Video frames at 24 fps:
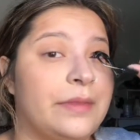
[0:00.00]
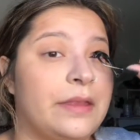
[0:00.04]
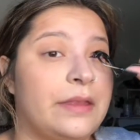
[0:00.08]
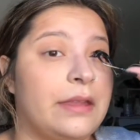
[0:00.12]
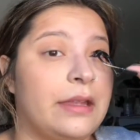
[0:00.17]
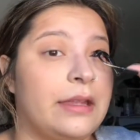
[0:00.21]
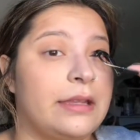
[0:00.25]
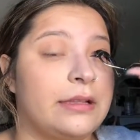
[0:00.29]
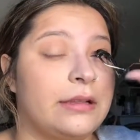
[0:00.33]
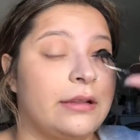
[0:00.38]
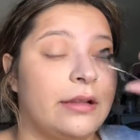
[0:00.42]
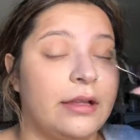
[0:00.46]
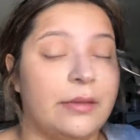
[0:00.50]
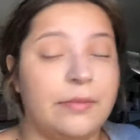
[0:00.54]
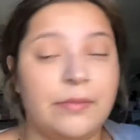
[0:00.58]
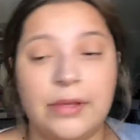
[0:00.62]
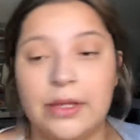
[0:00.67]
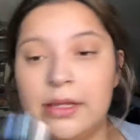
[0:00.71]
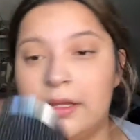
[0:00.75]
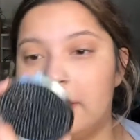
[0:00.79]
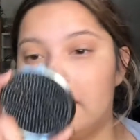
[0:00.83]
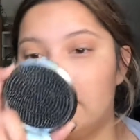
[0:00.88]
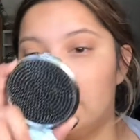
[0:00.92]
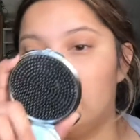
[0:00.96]
That's
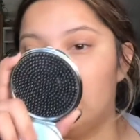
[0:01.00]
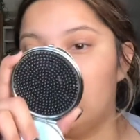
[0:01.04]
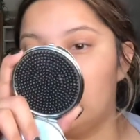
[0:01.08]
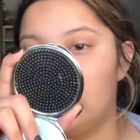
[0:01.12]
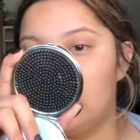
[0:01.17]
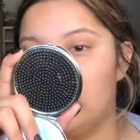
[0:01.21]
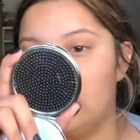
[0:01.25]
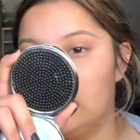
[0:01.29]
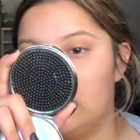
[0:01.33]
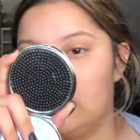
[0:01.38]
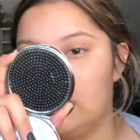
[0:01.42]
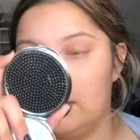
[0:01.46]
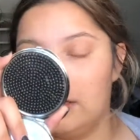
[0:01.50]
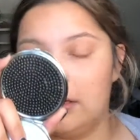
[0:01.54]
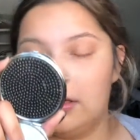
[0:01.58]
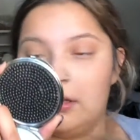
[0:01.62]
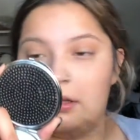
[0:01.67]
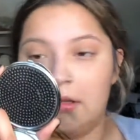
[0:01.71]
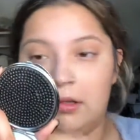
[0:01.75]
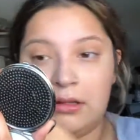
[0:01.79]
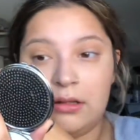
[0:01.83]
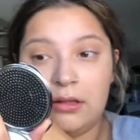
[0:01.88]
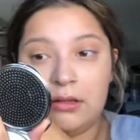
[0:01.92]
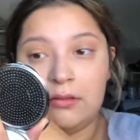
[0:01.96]
clickbait.
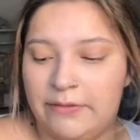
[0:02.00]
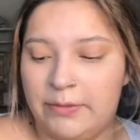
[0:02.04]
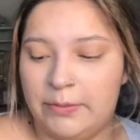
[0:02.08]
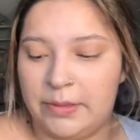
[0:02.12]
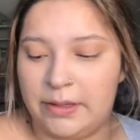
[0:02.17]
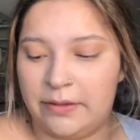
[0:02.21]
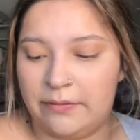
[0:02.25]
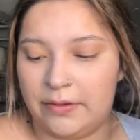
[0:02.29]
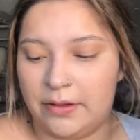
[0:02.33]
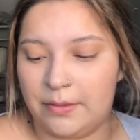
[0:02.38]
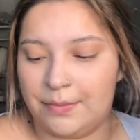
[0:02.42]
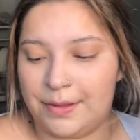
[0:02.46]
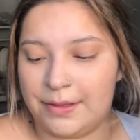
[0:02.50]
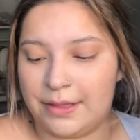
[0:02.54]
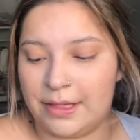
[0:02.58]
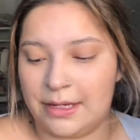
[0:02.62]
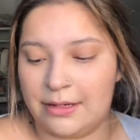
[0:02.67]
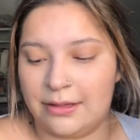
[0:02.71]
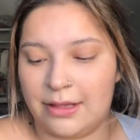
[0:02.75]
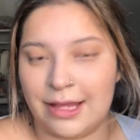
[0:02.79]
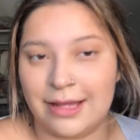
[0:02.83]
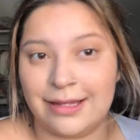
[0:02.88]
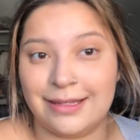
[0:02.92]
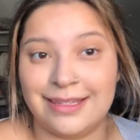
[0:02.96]
Everybody feel about that?
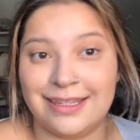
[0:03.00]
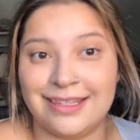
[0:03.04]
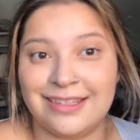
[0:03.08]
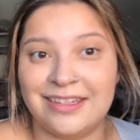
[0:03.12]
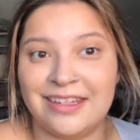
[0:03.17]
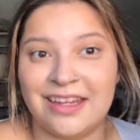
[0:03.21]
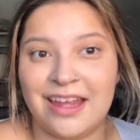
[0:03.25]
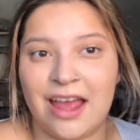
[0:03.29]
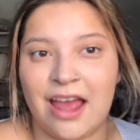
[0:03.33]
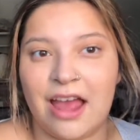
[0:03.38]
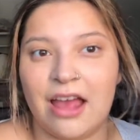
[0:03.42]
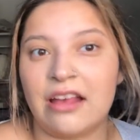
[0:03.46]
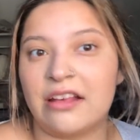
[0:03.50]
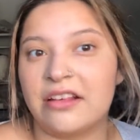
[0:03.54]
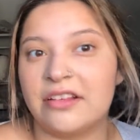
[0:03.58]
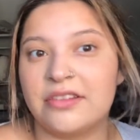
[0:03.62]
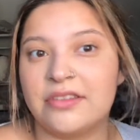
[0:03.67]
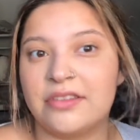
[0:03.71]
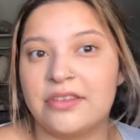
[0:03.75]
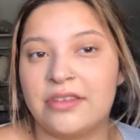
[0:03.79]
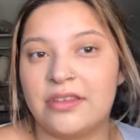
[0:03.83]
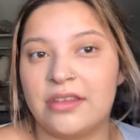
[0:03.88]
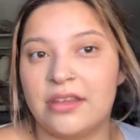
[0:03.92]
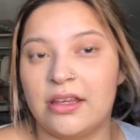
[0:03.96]
Like Disney
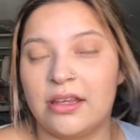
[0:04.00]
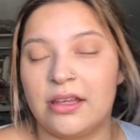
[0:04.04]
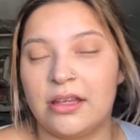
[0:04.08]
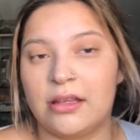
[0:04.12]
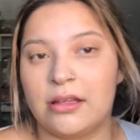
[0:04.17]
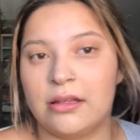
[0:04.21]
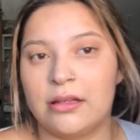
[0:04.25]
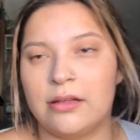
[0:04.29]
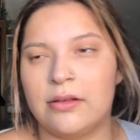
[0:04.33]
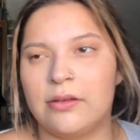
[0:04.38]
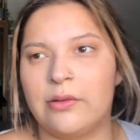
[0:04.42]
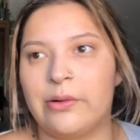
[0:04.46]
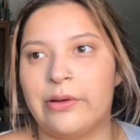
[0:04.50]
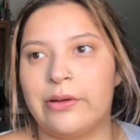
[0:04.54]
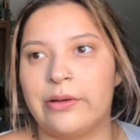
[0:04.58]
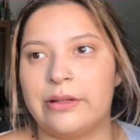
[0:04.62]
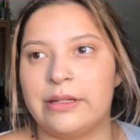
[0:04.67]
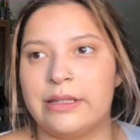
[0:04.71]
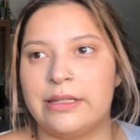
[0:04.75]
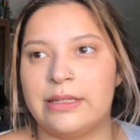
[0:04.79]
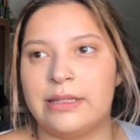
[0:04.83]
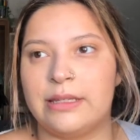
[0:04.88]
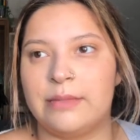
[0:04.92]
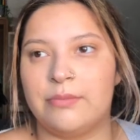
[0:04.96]
X thing or
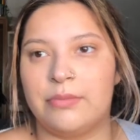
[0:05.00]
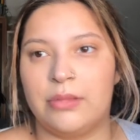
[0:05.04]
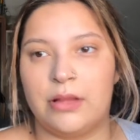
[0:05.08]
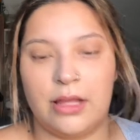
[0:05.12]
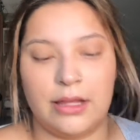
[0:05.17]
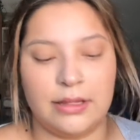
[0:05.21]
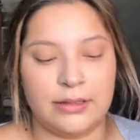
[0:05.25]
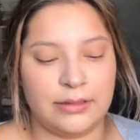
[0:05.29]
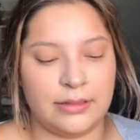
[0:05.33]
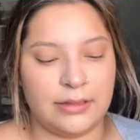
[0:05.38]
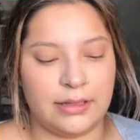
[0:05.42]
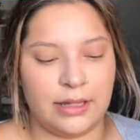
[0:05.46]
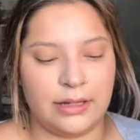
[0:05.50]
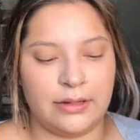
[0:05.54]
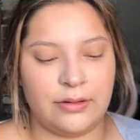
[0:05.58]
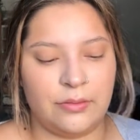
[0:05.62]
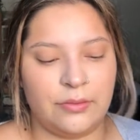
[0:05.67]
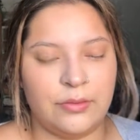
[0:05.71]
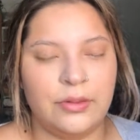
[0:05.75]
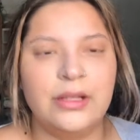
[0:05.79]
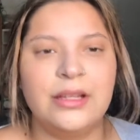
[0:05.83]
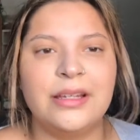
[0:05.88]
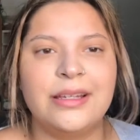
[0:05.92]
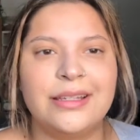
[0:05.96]
Disney Plus. I
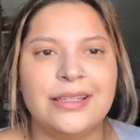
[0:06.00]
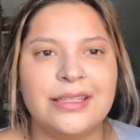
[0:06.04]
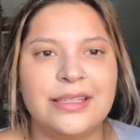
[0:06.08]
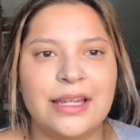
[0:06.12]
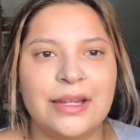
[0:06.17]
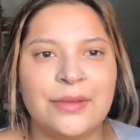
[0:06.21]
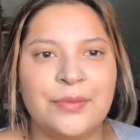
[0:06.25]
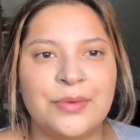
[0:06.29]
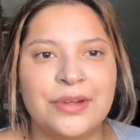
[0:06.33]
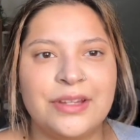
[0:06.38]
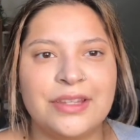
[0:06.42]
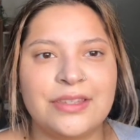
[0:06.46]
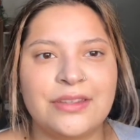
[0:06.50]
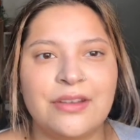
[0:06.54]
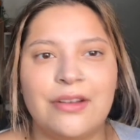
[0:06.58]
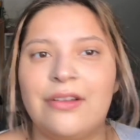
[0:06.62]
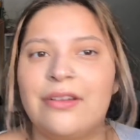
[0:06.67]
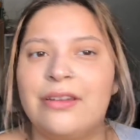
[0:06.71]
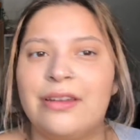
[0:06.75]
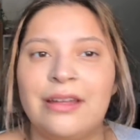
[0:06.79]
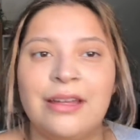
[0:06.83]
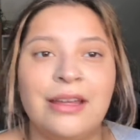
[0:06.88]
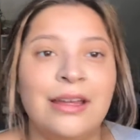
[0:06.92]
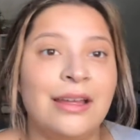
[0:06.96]
don't. Is that what it's
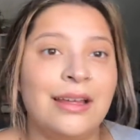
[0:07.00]
called?